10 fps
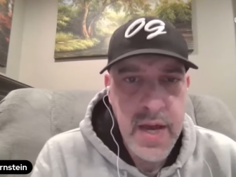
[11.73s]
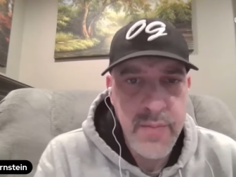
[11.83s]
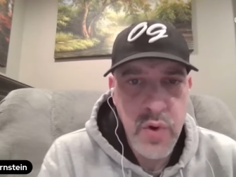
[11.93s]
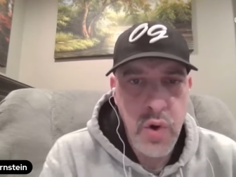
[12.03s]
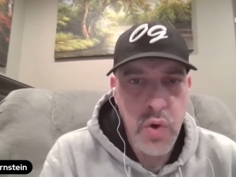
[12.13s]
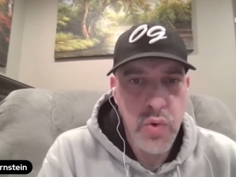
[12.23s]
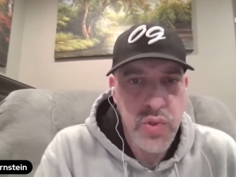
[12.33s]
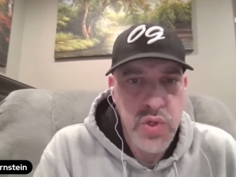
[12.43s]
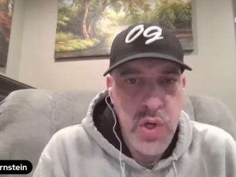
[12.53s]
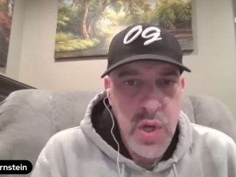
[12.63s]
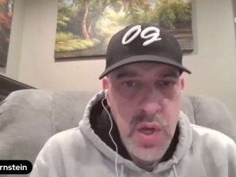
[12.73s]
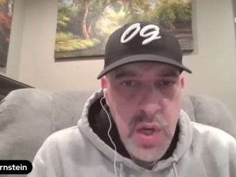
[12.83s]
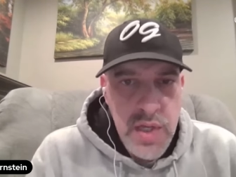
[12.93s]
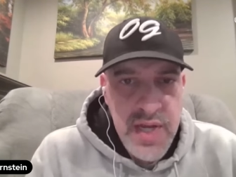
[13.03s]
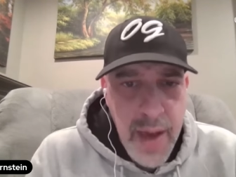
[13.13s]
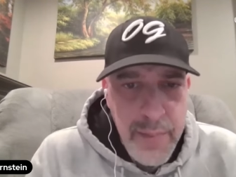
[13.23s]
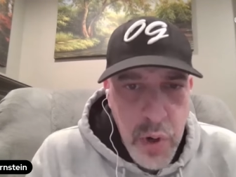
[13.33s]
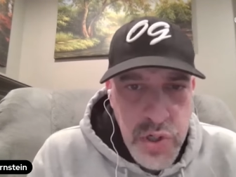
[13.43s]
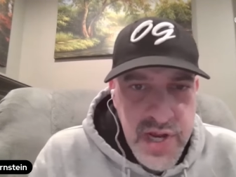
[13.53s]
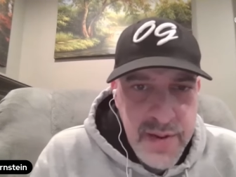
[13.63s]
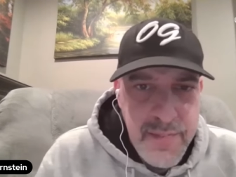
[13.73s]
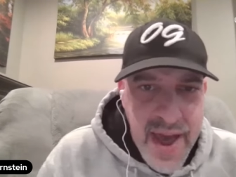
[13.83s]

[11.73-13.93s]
I'm your host, Scott Burnstein,